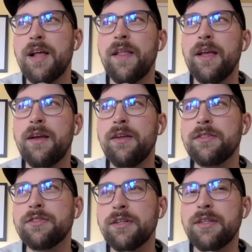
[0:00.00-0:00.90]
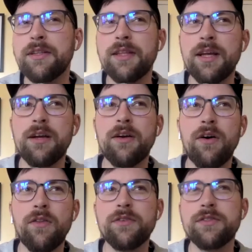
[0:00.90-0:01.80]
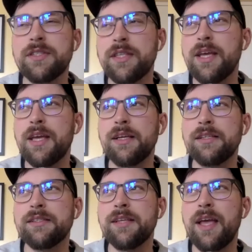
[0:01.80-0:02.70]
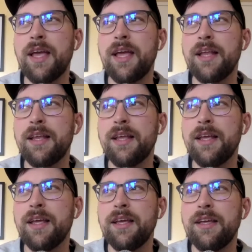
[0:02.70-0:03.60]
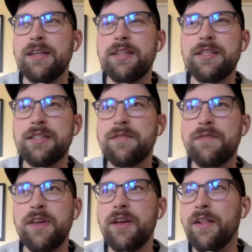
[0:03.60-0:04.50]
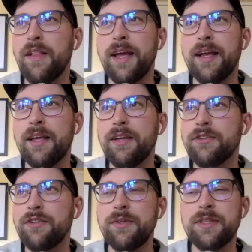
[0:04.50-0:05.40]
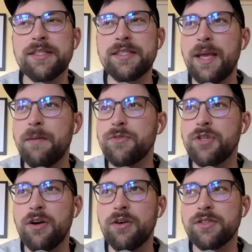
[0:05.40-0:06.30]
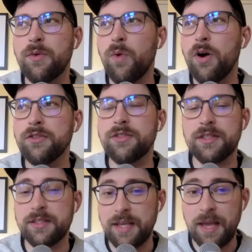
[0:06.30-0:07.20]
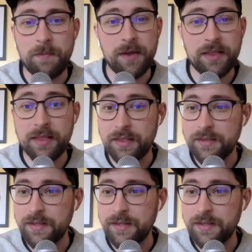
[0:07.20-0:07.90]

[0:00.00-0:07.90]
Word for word: like you start to think all those things and you just feel like you're doing the same jokes, the words are the same, but mm-hmm.